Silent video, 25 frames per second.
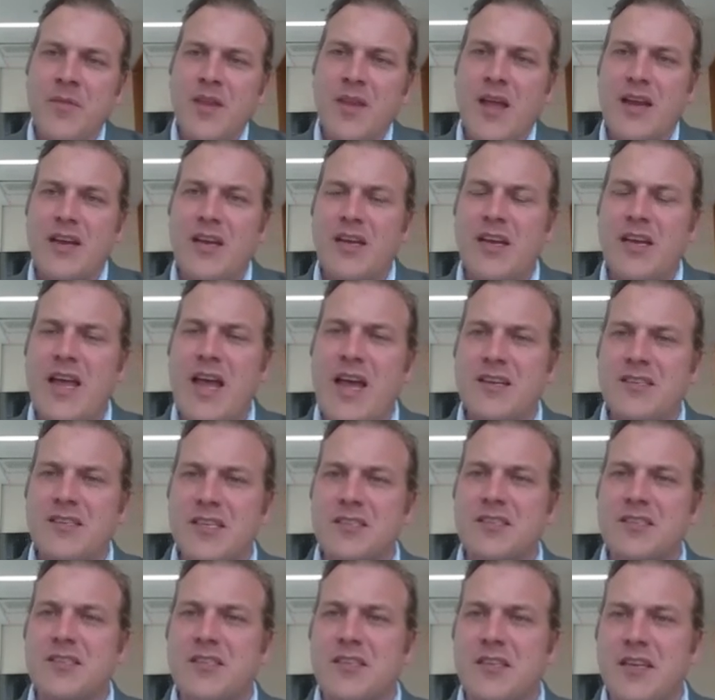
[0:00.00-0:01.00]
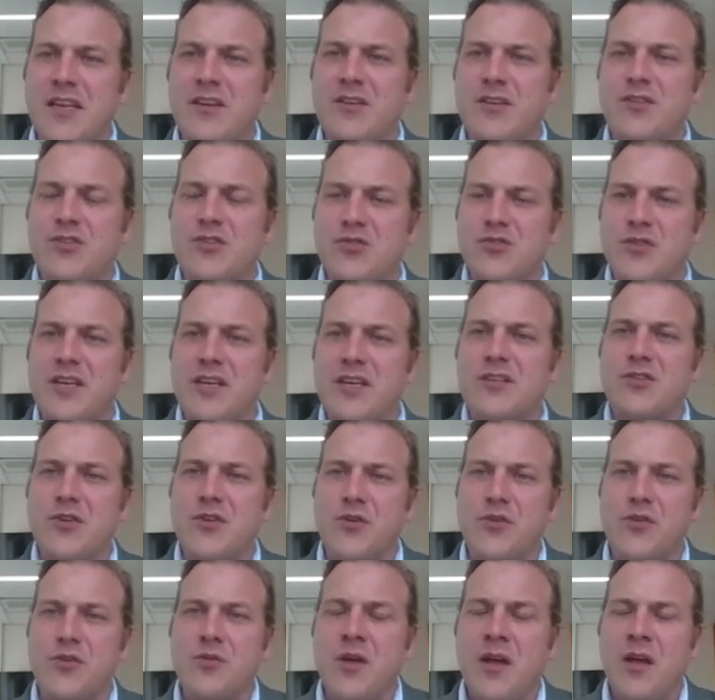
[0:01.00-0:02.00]
and allows us as an industry
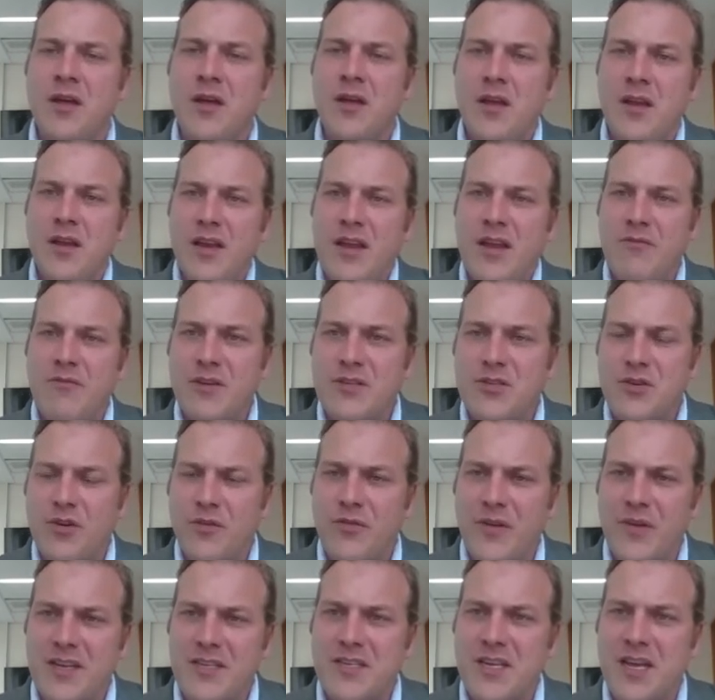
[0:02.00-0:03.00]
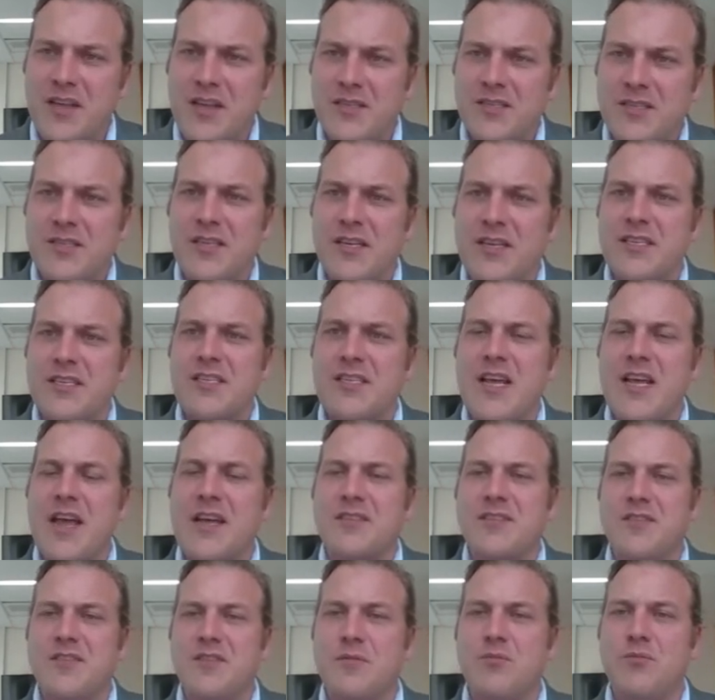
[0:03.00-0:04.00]
to leverage off each other's
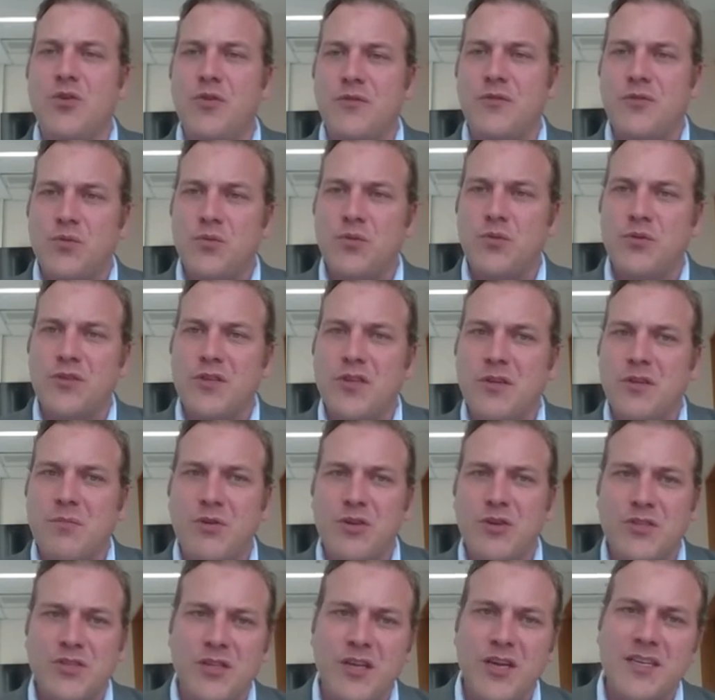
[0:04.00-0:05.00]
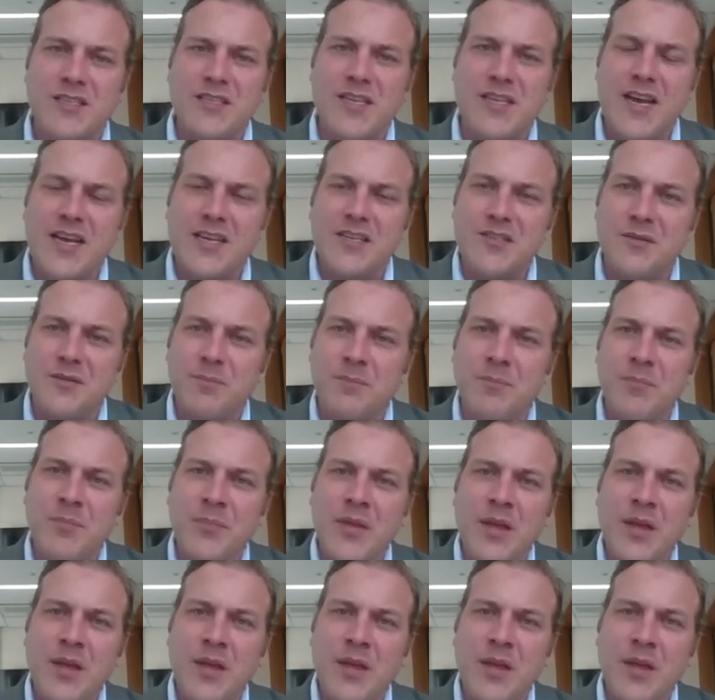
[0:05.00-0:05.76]
success to move towards commercialisation.